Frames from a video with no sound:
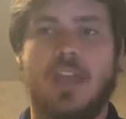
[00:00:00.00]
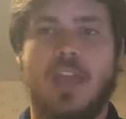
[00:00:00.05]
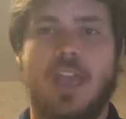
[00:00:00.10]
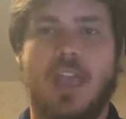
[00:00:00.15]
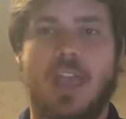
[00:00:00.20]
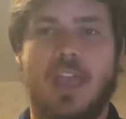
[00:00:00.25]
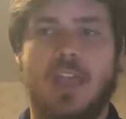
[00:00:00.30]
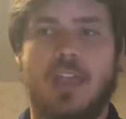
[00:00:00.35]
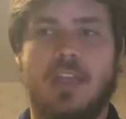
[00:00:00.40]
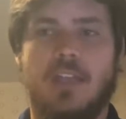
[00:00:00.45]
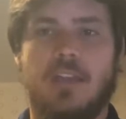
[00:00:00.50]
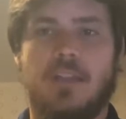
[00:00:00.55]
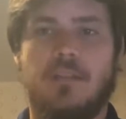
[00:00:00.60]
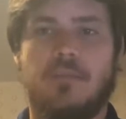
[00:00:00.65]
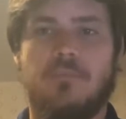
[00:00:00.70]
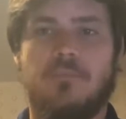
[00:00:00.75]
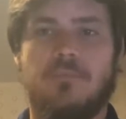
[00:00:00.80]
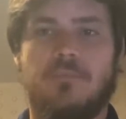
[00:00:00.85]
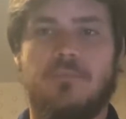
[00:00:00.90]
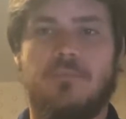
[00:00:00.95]

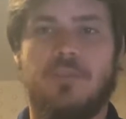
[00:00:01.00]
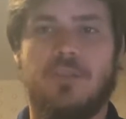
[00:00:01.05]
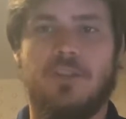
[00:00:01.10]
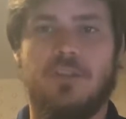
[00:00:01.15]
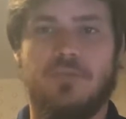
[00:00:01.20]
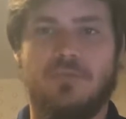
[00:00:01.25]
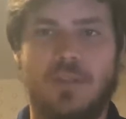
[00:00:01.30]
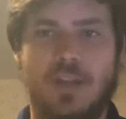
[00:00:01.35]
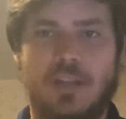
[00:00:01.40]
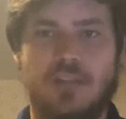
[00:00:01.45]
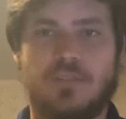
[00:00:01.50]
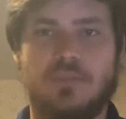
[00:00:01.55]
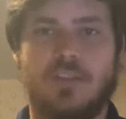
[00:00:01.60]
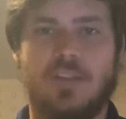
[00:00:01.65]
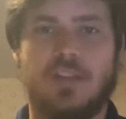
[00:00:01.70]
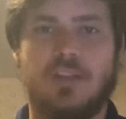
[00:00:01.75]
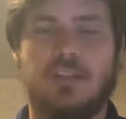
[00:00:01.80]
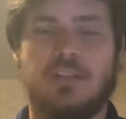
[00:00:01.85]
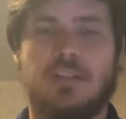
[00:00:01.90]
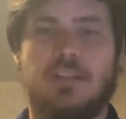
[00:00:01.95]
and
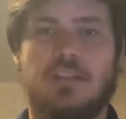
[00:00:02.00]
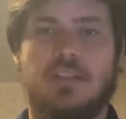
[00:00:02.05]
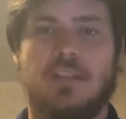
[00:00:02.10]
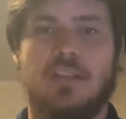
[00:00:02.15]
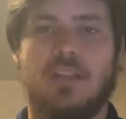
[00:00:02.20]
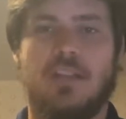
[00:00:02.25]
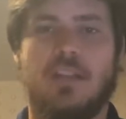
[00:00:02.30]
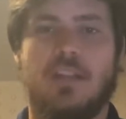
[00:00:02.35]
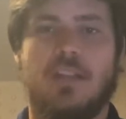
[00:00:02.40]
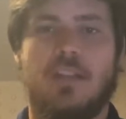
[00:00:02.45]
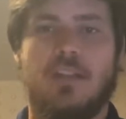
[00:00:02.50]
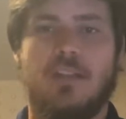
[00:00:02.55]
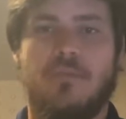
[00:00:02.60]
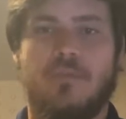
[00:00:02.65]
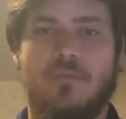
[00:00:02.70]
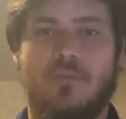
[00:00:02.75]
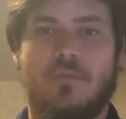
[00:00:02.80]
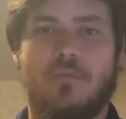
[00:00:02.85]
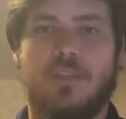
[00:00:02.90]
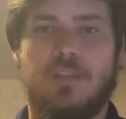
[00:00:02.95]
congratulated
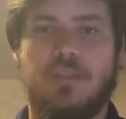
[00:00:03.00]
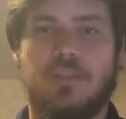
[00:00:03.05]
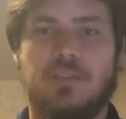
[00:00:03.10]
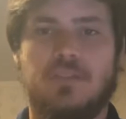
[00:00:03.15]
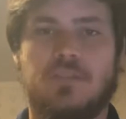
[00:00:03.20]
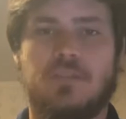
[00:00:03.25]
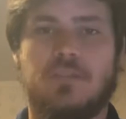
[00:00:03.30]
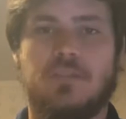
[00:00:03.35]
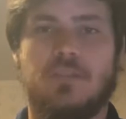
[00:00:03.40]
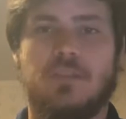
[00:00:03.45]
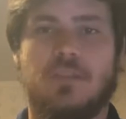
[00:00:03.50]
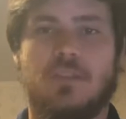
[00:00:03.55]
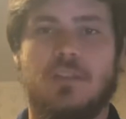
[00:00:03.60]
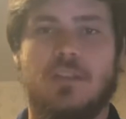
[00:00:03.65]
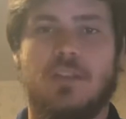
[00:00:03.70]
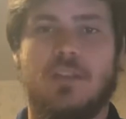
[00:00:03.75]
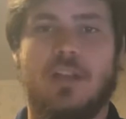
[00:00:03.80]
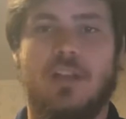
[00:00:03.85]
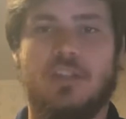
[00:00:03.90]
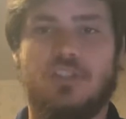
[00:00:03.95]
for his
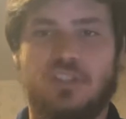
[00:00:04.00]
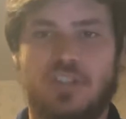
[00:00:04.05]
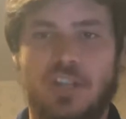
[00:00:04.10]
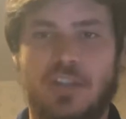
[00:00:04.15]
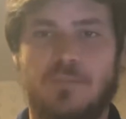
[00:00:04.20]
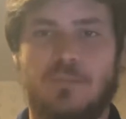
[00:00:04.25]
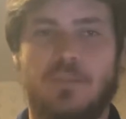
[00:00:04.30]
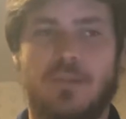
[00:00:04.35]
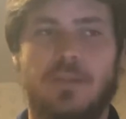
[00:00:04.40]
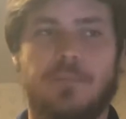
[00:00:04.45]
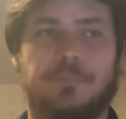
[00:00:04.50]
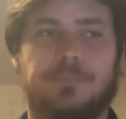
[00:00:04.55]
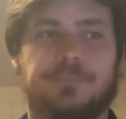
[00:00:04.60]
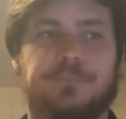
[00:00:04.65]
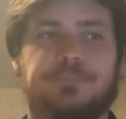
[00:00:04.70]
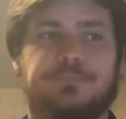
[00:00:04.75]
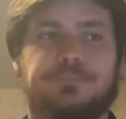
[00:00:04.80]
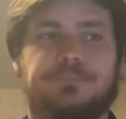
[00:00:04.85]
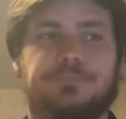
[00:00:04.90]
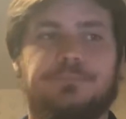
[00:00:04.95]
achievement.
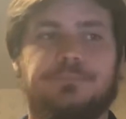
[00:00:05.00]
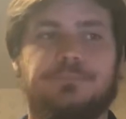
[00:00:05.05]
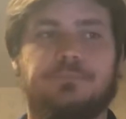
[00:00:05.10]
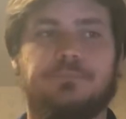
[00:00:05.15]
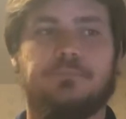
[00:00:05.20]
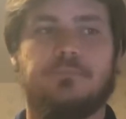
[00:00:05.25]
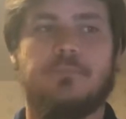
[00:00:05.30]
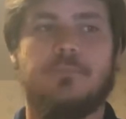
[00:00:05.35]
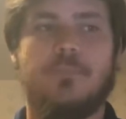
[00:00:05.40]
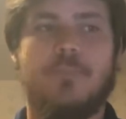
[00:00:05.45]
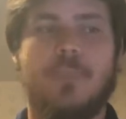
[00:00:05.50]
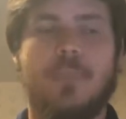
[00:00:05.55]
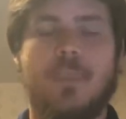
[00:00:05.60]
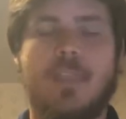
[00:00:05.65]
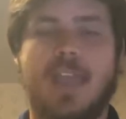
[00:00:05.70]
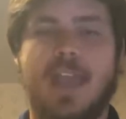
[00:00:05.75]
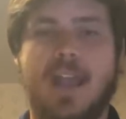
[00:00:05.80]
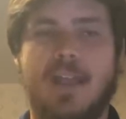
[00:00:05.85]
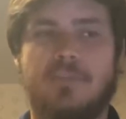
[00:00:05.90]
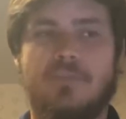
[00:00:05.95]

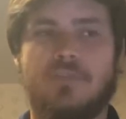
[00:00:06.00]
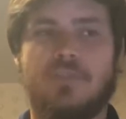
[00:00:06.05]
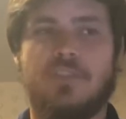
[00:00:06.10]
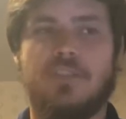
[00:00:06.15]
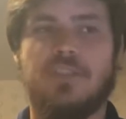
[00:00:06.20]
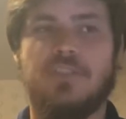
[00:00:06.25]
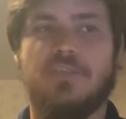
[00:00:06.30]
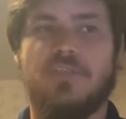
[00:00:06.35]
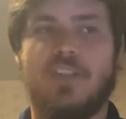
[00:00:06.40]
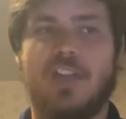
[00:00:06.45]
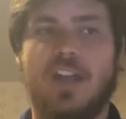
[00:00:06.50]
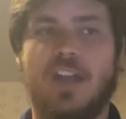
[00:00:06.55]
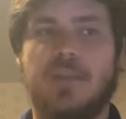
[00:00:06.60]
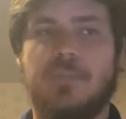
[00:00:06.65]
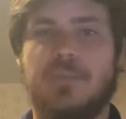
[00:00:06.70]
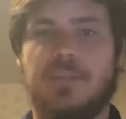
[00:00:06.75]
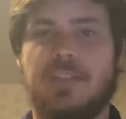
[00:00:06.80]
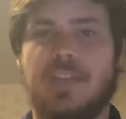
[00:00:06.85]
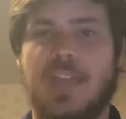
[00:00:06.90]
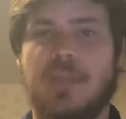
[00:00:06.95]
After this, flying
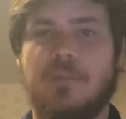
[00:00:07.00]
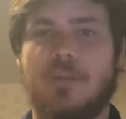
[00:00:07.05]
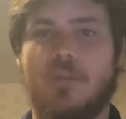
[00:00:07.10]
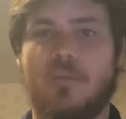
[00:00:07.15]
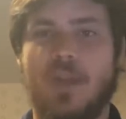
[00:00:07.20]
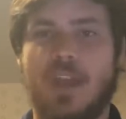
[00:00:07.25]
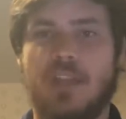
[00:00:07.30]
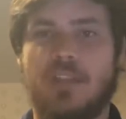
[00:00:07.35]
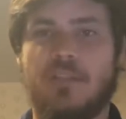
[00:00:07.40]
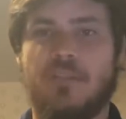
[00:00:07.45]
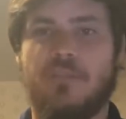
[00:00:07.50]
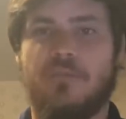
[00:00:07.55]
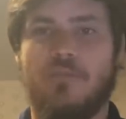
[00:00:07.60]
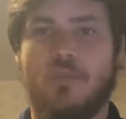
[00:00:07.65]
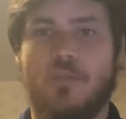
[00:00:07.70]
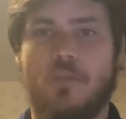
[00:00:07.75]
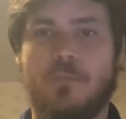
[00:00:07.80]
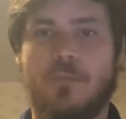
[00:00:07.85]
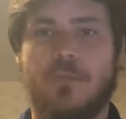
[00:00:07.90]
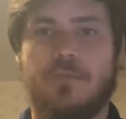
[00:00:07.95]
became a regular form of